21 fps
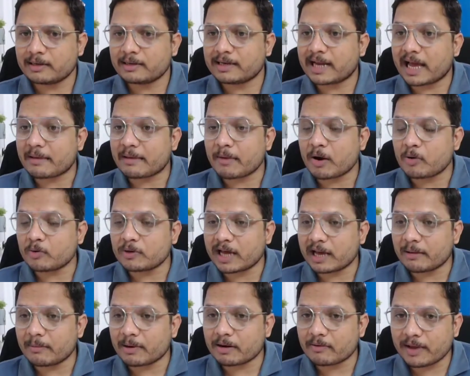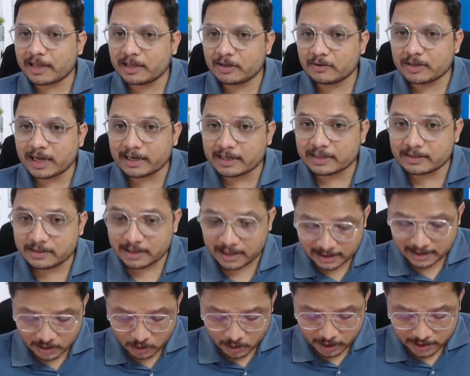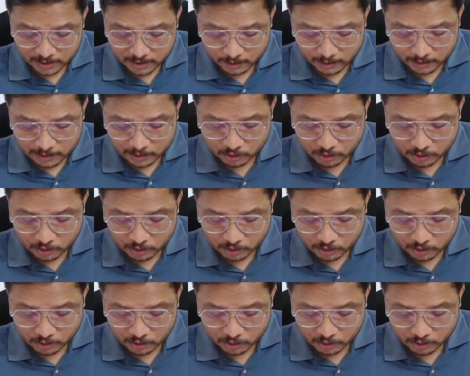timeout timer value, that is T zero is equals